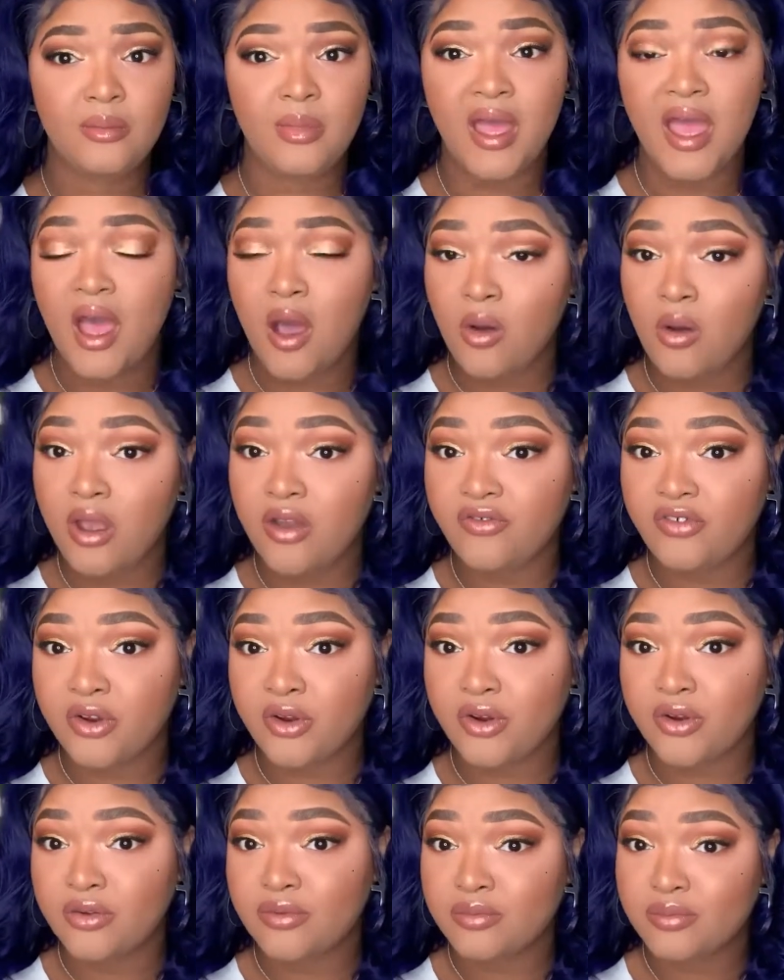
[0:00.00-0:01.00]

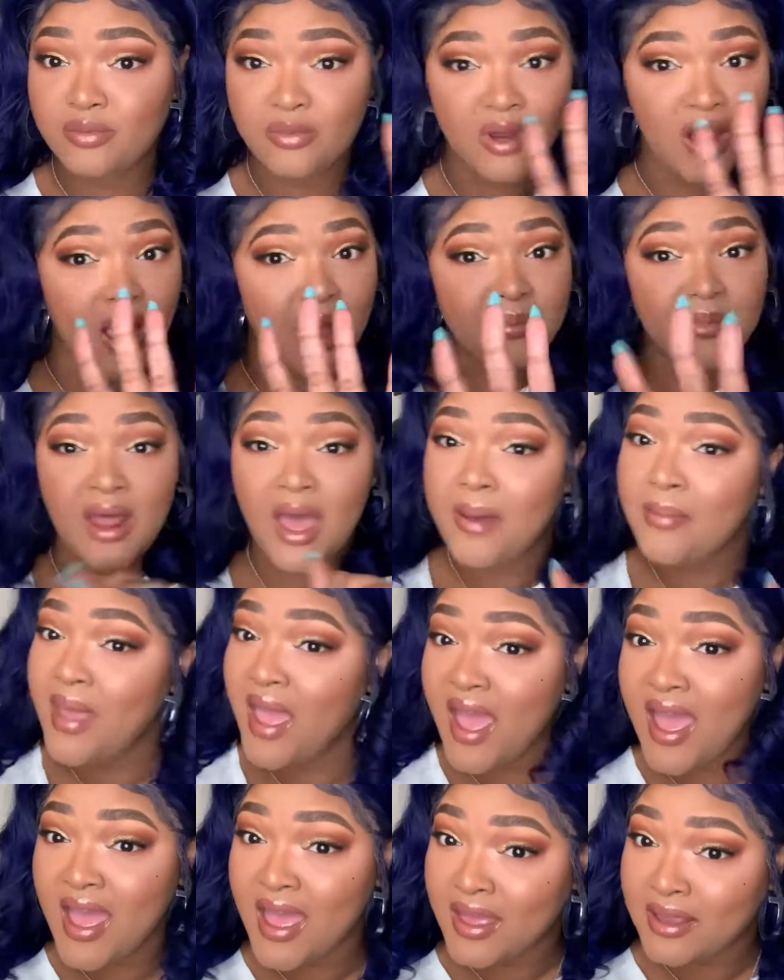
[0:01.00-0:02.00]
However, I'm not
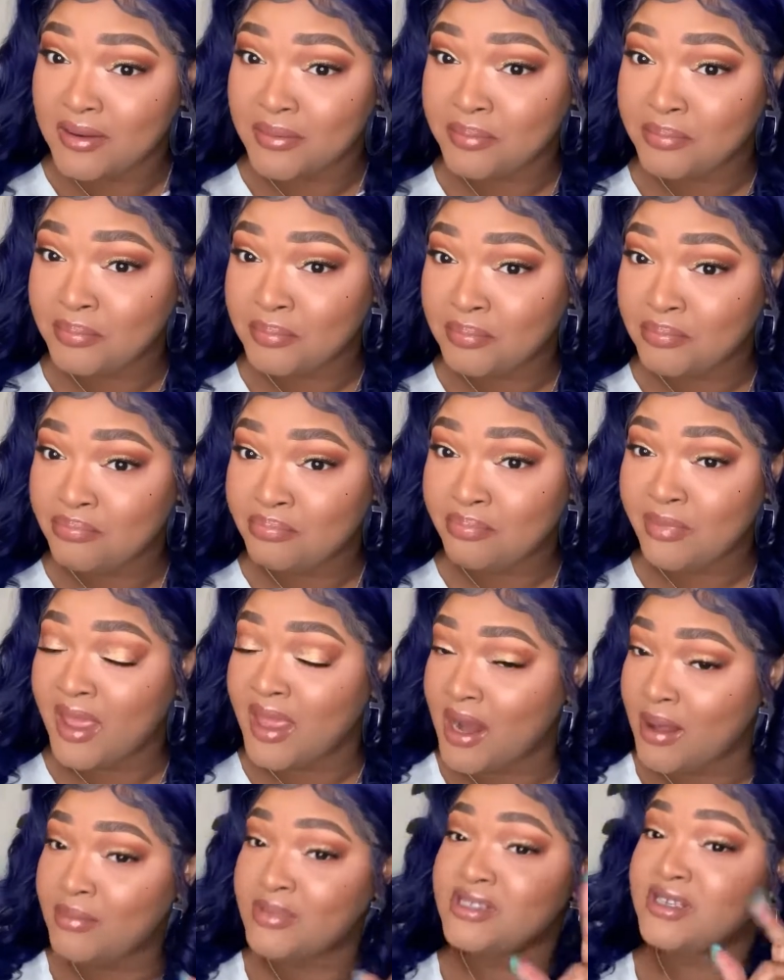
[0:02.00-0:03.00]
mad.
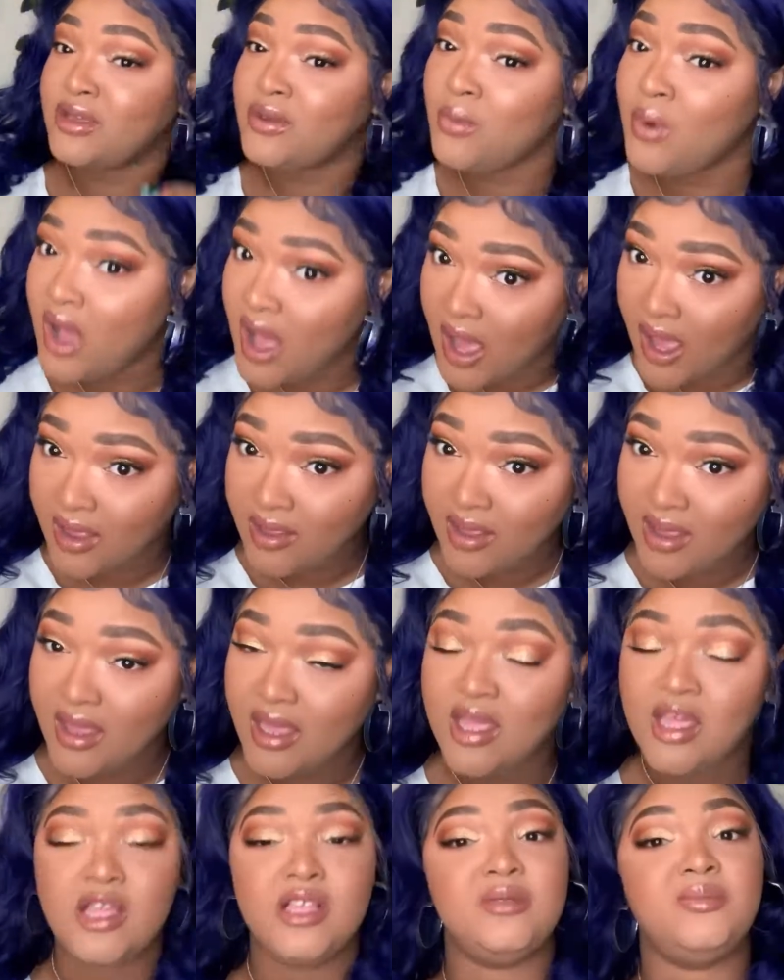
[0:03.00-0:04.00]
And I'm gonna tell you why.
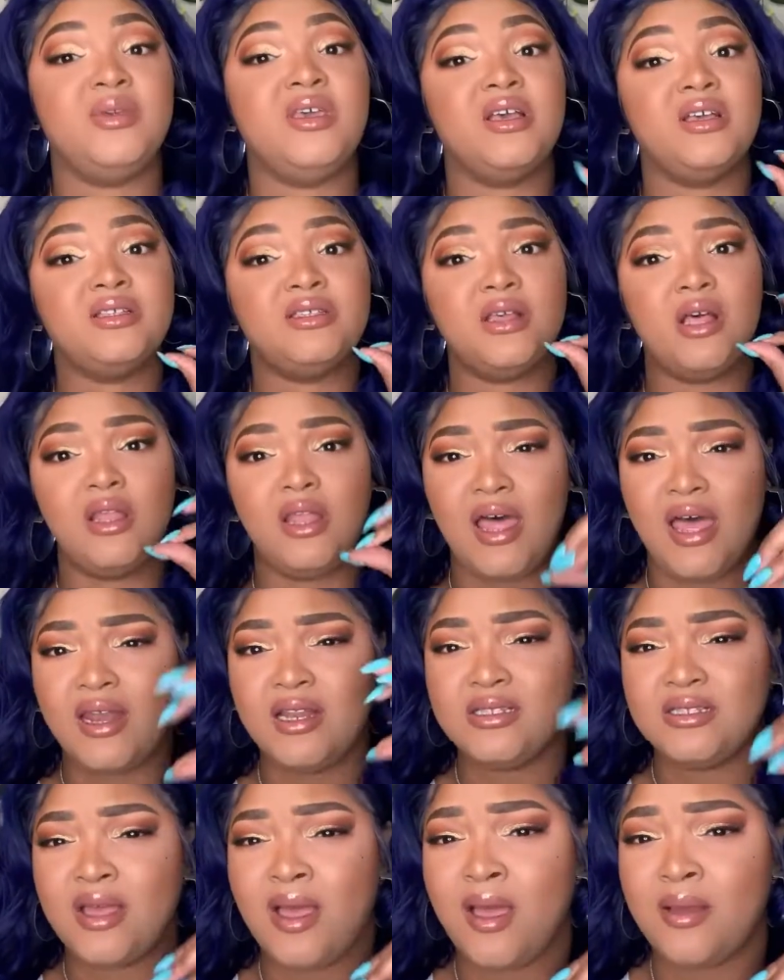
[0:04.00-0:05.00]
It's because a lot
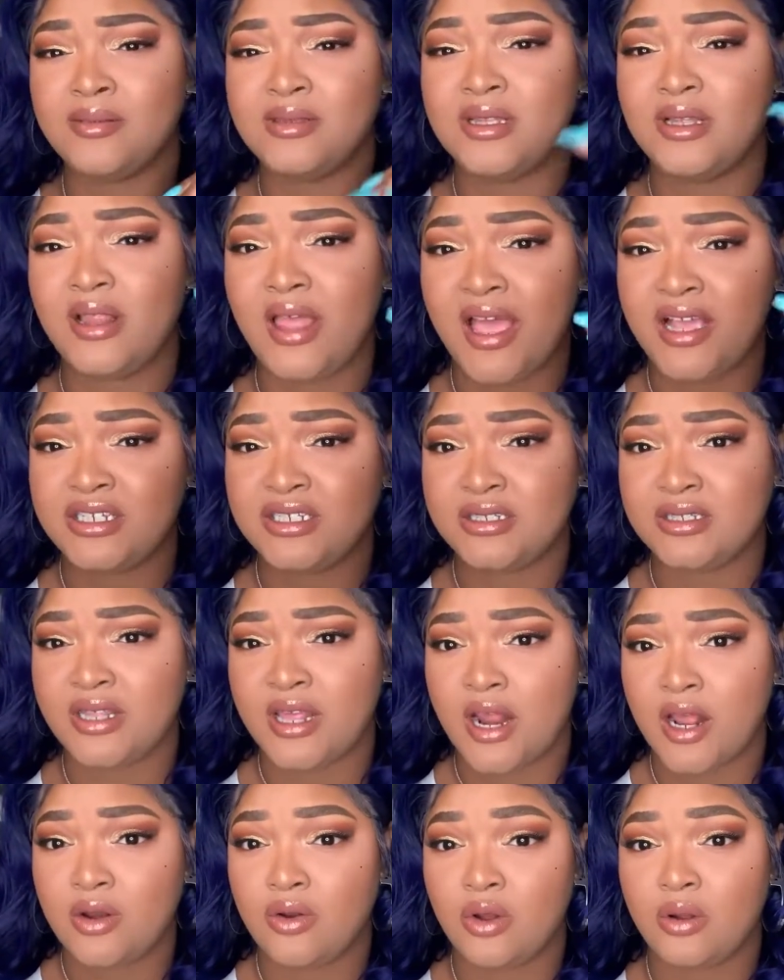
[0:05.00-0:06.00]
of times the lashes that
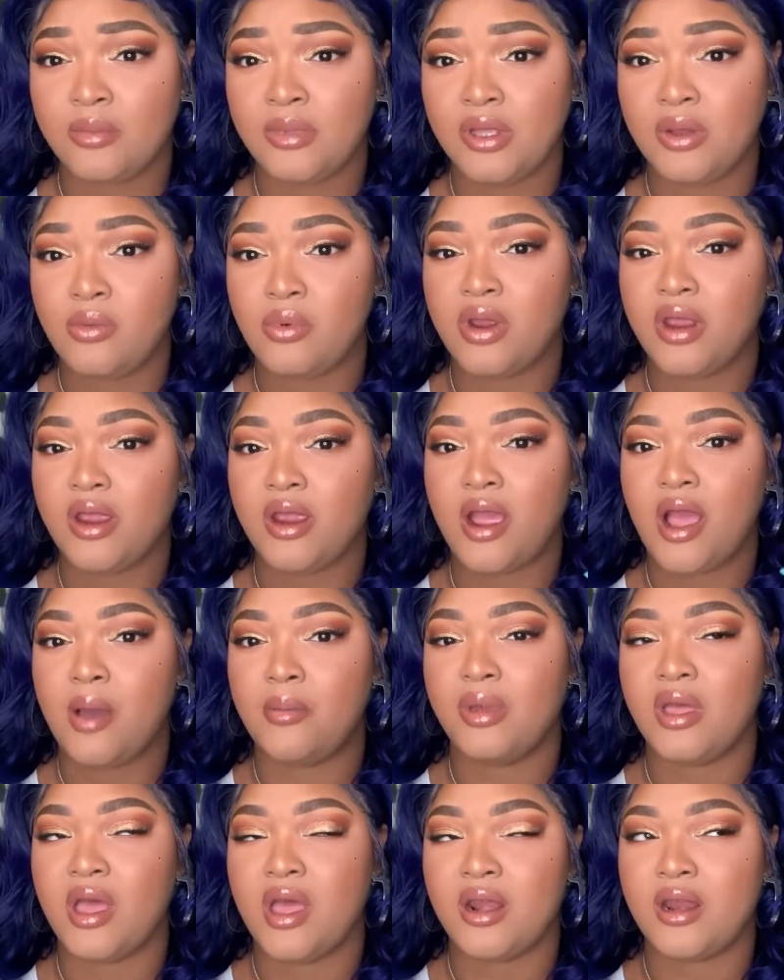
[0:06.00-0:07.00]
I normally wear,
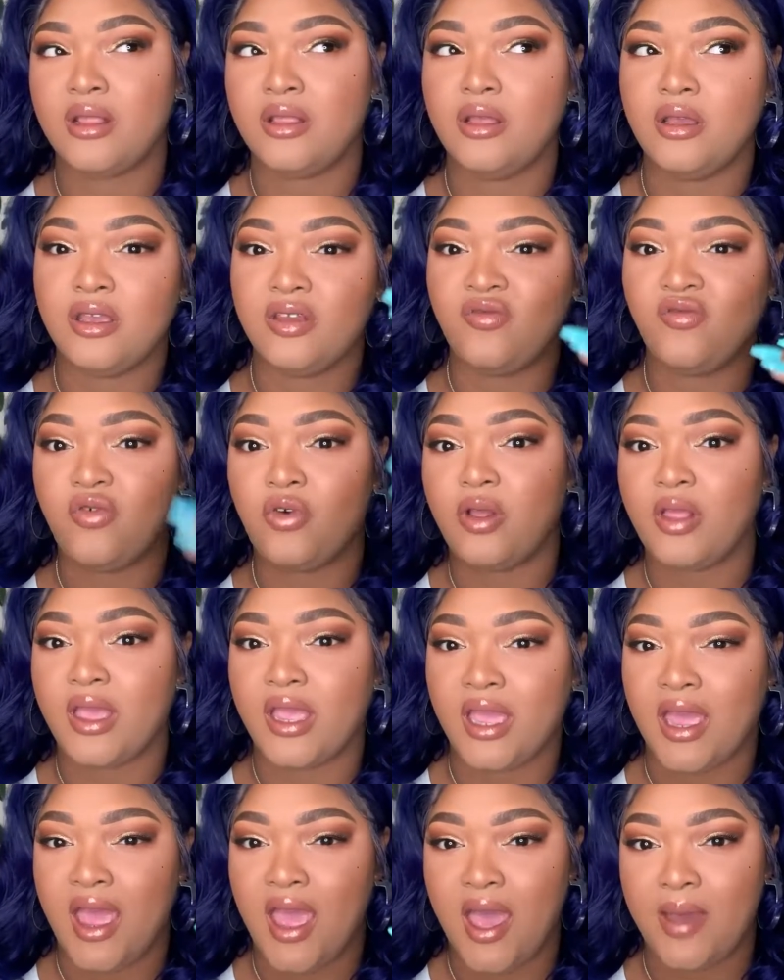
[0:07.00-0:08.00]
I'm kind of looking for
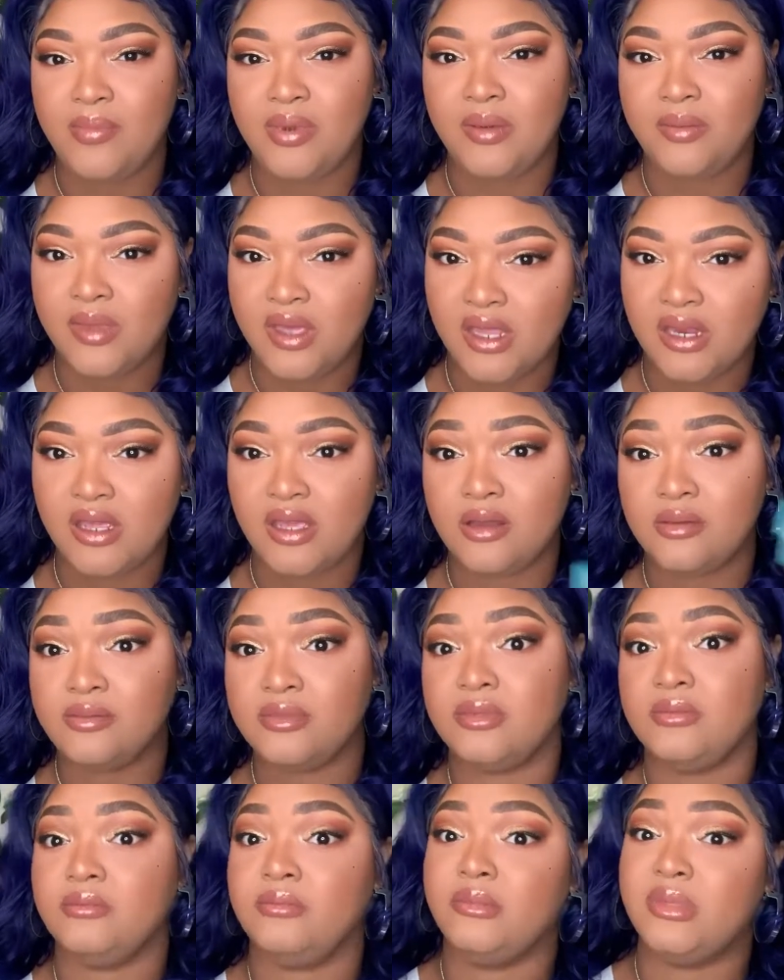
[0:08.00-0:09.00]
like a happy
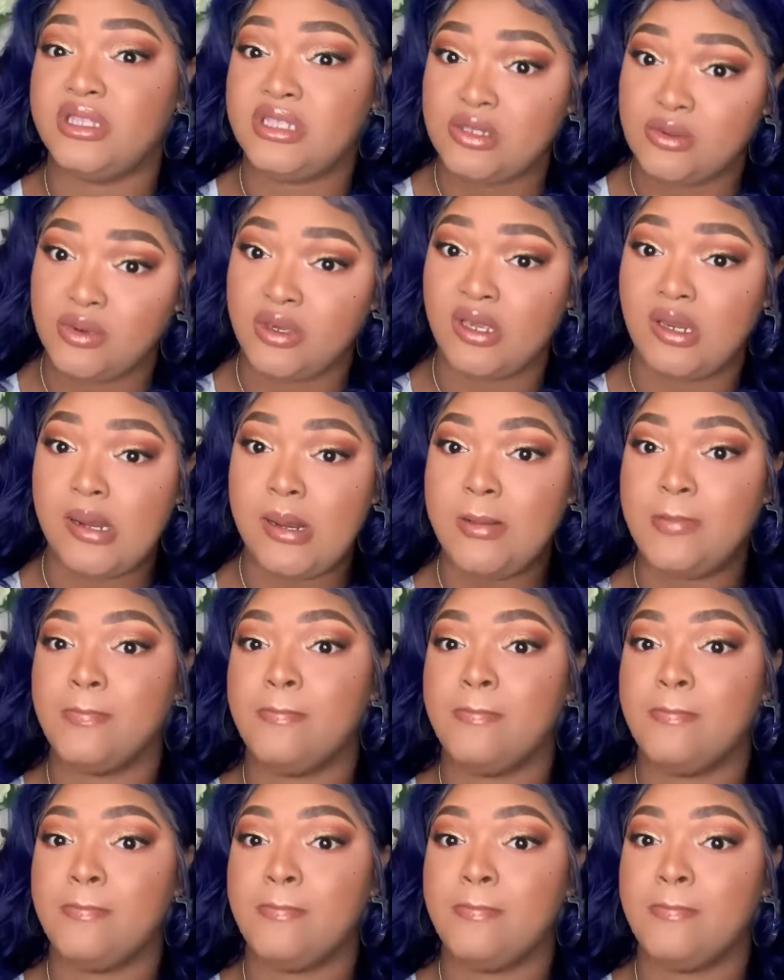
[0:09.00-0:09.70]
medium between